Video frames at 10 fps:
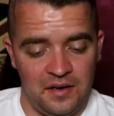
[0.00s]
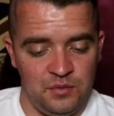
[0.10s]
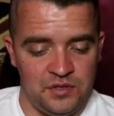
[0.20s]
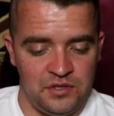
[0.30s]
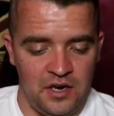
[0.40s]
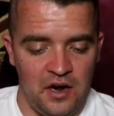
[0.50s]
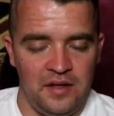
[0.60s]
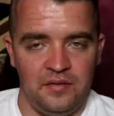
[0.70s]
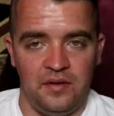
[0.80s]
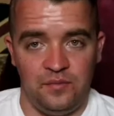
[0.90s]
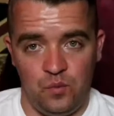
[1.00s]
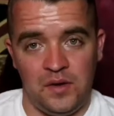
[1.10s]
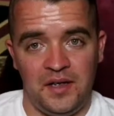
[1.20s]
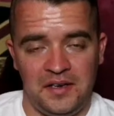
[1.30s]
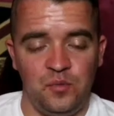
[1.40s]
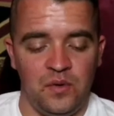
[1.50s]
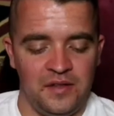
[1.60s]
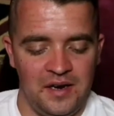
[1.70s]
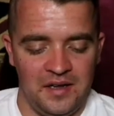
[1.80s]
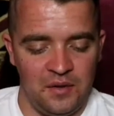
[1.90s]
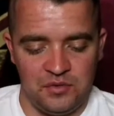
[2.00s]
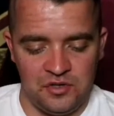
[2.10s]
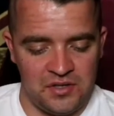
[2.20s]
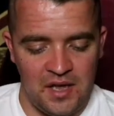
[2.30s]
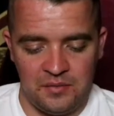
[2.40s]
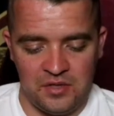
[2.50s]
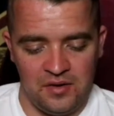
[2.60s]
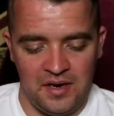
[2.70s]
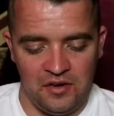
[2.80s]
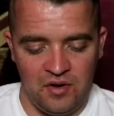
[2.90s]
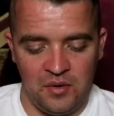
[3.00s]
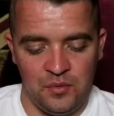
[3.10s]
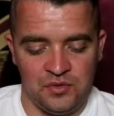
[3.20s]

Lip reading: It was, you know, when they did win the league, it was just absolutely incredible.